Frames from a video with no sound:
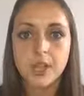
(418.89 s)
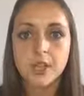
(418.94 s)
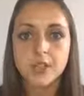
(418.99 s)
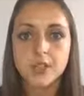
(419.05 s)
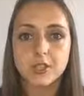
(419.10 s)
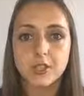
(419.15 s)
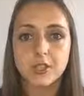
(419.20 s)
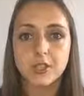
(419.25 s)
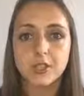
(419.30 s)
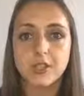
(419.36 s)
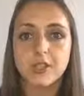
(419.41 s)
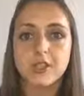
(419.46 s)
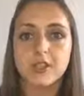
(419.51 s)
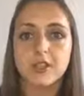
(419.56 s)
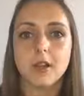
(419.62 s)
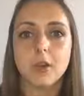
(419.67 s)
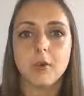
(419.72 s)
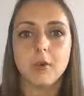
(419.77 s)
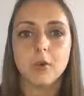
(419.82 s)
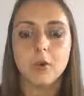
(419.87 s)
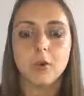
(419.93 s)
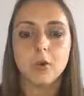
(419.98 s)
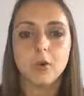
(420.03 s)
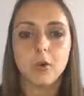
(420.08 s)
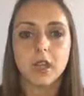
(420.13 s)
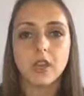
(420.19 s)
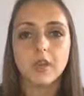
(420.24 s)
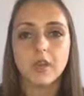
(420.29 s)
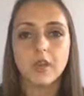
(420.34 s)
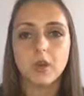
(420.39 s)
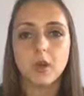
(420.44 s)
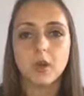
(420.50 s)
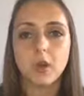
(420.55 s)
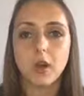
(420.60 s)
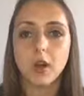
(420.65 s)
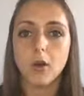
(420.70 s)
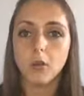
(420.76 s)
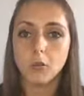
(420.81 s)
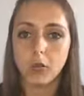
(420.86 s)
So for example, if you
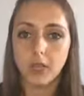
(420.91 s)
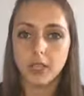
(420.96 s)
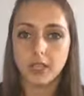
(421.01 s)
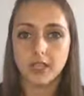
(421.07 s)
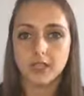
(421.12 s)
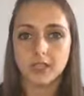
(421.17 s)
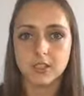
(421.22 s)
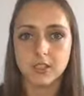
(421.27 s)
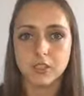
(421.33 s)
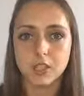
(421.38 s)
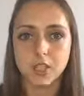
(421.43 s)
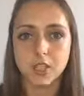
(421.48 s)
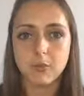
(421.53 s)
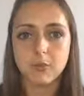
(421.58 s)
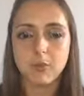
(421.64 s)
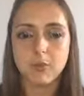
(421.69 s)
are working in a gym,